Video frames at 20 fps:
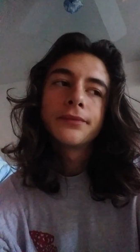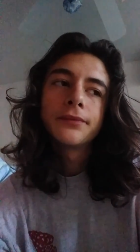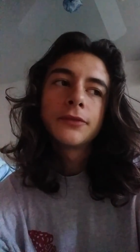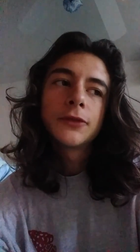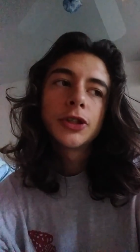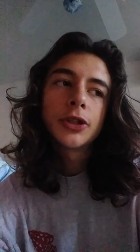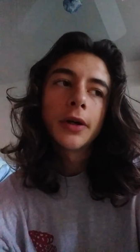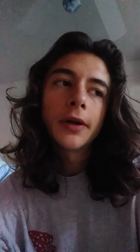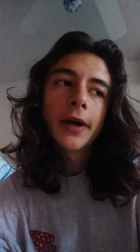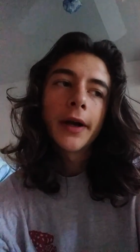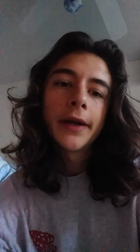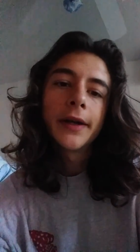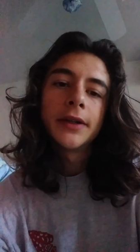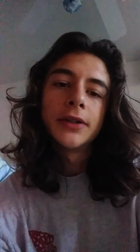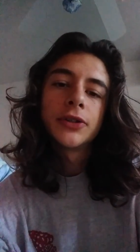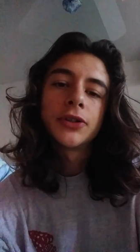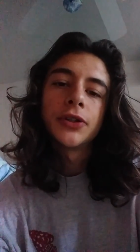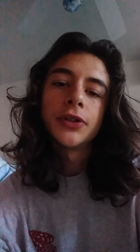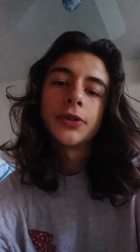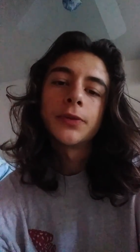Shungite
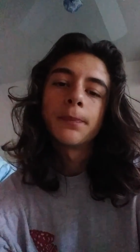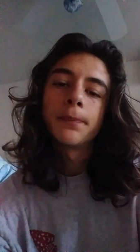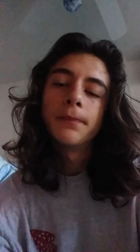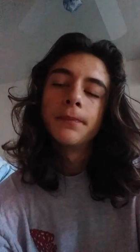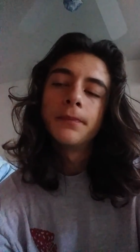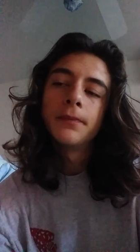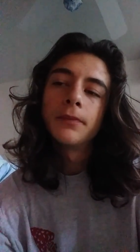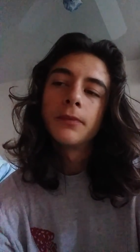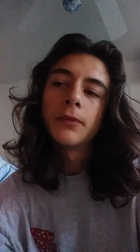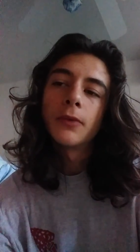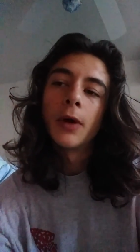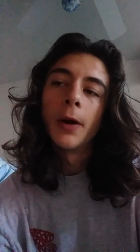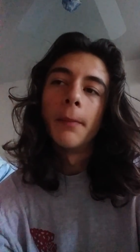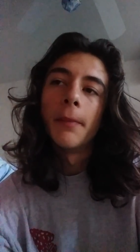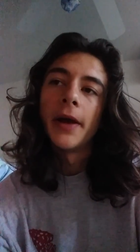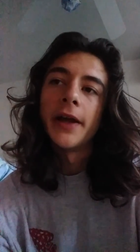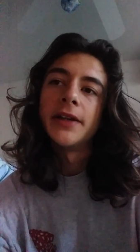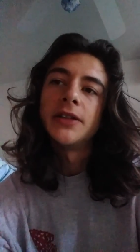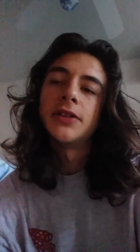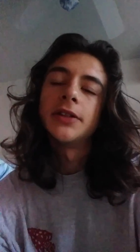is just
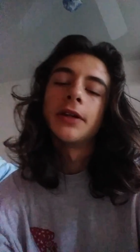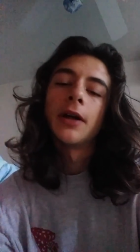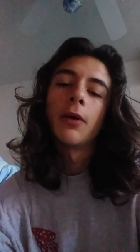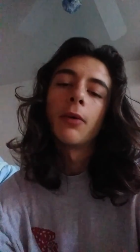amazing.